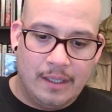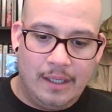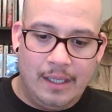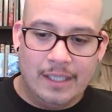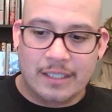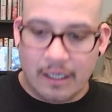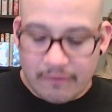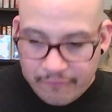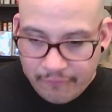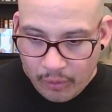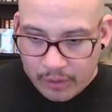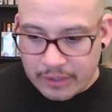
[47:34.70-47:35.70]
it's
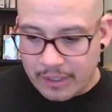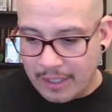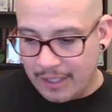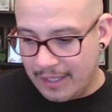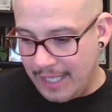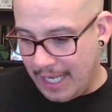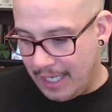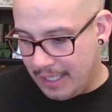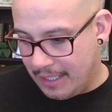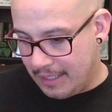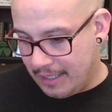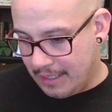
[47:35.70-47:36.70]
unfortunate that,
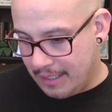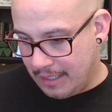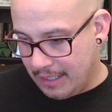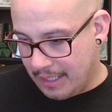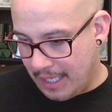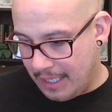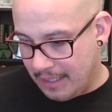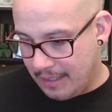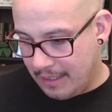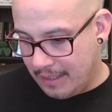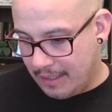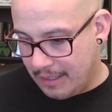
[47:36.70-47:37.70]
that,
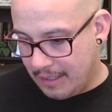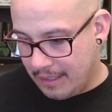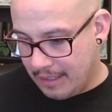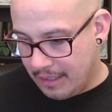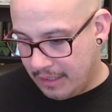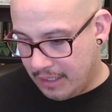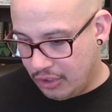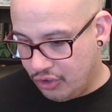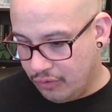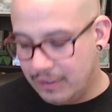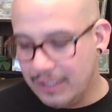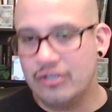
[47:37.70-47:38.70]
the
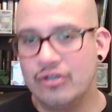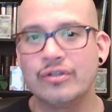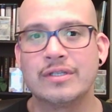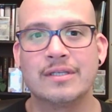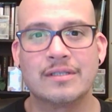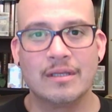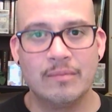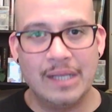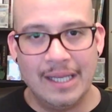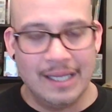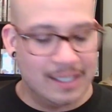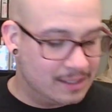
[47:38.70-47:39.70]
judicial system
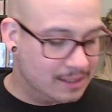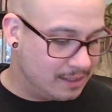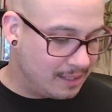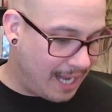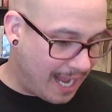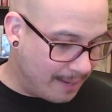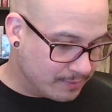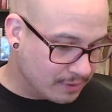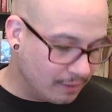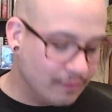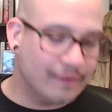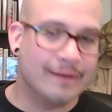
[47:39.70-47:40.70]
is
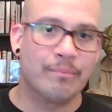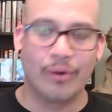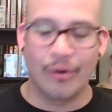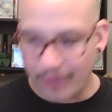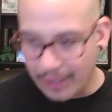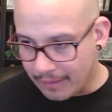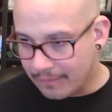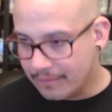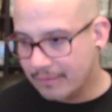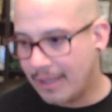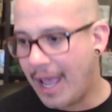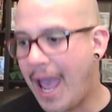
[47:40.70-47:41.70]
absolutely broken.
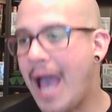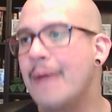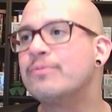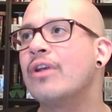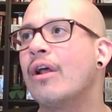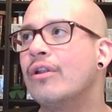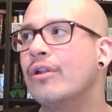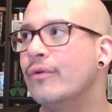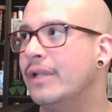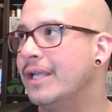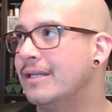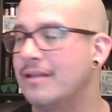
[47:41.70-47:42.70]

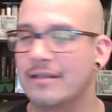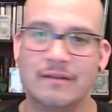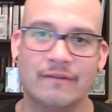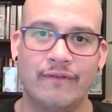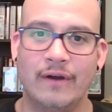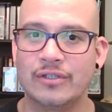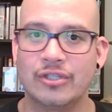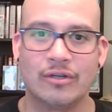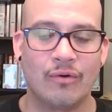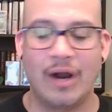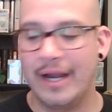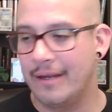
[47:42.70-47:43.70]
Absolutely. It doesn't function
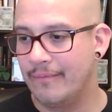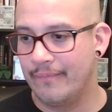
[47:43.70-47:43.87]
right.